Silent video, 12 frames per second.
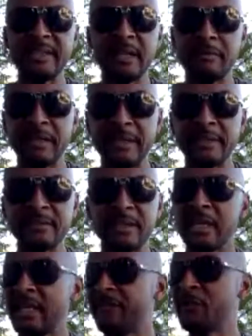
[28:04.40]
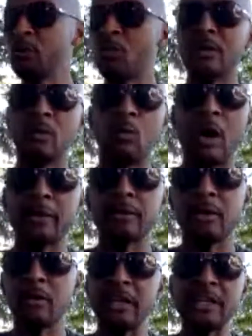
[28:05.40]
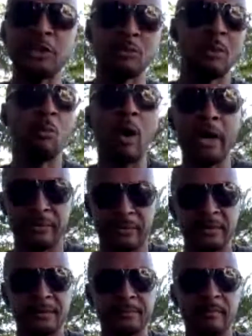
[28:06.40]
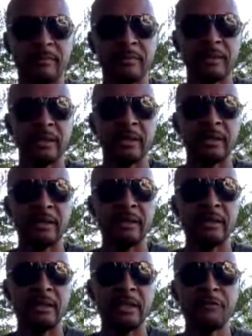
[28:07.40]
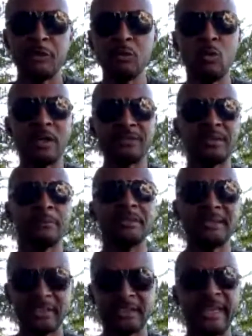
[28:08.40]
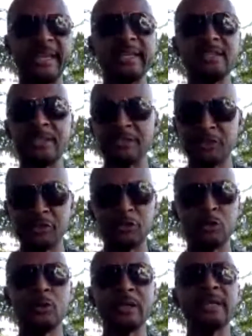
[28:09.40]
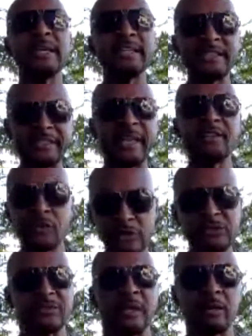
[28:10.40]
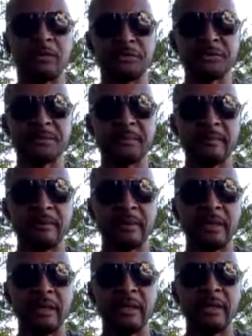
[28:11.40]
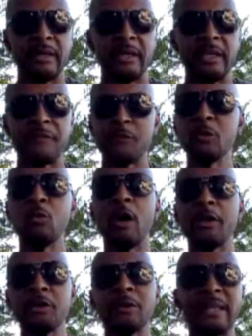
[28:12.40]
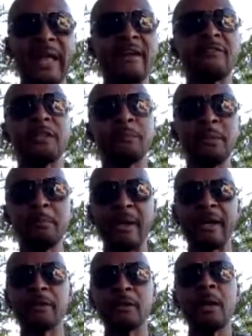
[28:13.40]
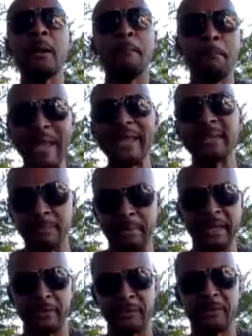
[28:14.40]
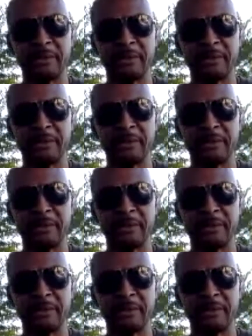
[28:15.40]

of it is, if you want a water, go get you a water. If you want something to change that you're doing it, change it yourself. If you want your life to be better, make it better.